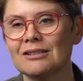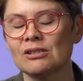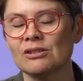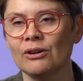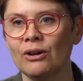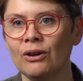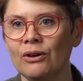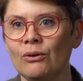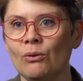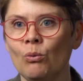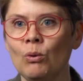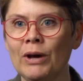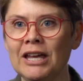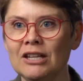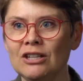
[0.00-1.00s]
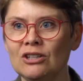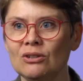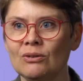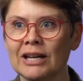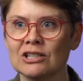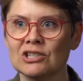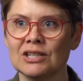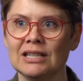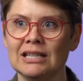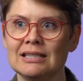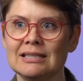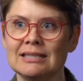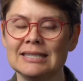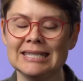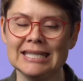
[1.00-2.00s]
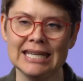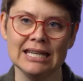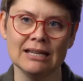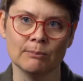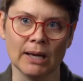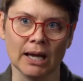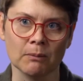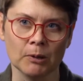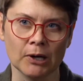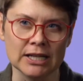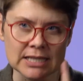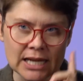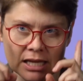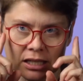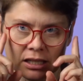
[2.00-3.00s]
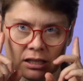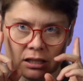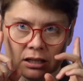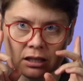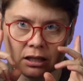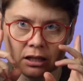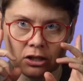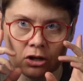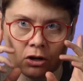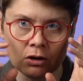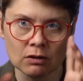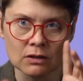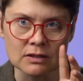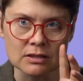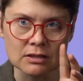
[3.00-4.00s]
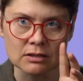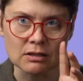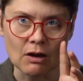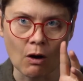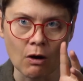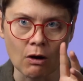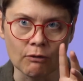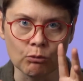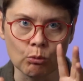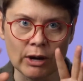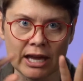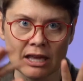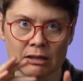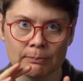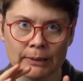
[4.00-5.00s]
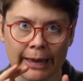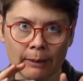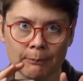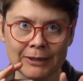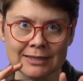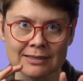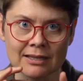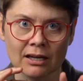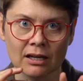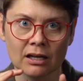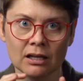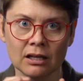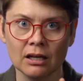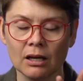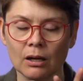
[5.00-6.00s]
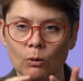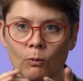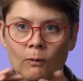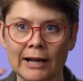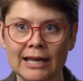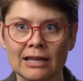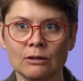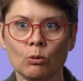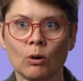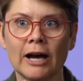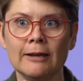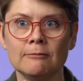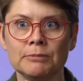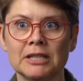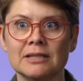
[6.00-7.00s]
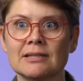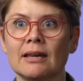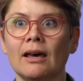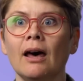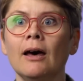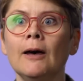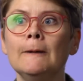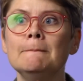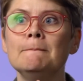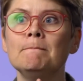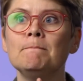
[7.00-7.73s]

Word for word: So when you actually see a magpie, taking notice of where the black bits are, where the white bits are,